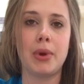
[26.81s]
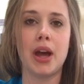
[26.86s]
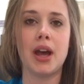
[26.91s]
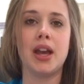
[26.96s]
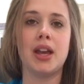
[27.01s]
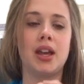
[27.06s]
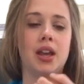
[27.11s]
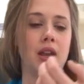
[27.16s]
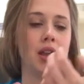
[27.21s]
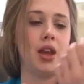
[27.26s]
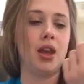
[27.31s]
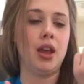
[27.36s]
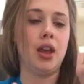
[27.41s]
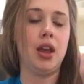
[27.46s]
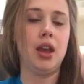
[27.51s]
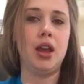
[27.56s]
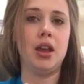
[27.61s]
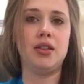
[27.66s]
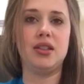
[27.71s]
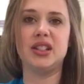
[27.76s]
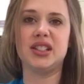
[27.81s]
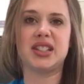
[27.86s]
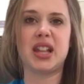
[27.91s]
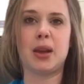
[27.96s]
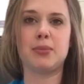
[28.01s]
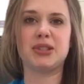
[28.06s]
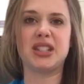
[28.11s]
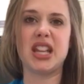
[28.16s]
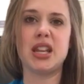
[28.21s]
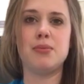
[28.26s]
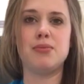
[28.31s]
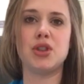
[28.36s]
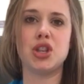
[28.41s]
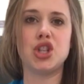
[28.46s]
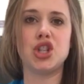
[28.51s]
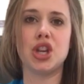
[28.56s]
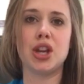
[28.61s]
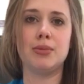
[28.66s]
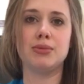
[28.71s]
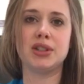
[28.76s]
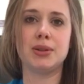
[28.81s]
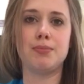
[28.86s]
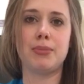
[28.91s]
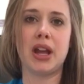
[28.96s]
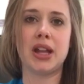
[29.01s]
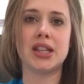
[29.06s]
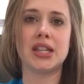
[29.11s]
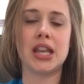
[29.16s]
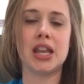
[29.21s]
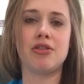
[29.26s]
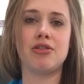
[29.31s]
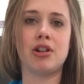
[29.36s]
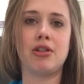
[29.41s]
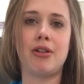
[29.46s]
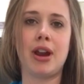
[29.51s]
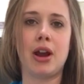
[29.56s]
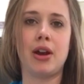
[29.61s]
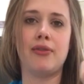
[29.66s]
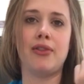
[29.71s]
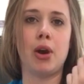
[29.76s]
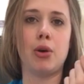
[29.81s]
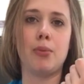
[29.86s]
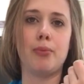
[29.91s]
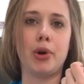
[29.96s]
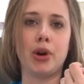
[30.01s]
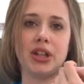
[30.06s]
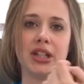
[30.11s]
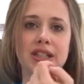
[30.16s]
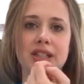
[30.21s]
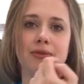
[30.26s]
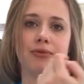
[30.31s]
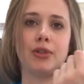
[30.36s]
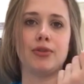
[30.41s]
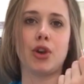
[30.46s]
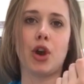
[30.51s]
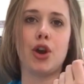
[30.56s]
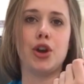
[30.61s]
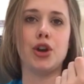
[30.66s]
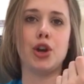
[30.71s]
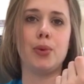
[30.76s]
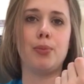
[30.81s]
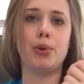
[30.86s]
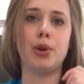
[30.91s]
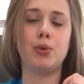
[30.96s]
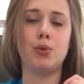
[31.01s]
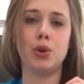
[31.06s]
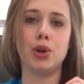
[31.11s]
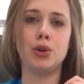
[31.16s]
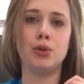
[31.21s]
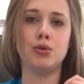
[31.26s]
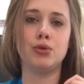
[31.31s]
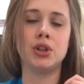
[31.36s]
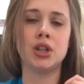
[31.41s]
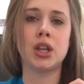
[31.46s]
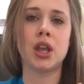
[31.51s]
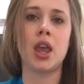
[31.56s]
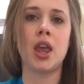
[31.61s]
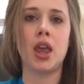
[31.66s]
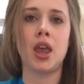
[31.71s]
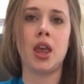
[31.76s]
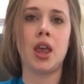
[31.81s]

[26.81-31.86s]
By the scabs keep the germs and bacteria out of our bodies if we've got an open wound.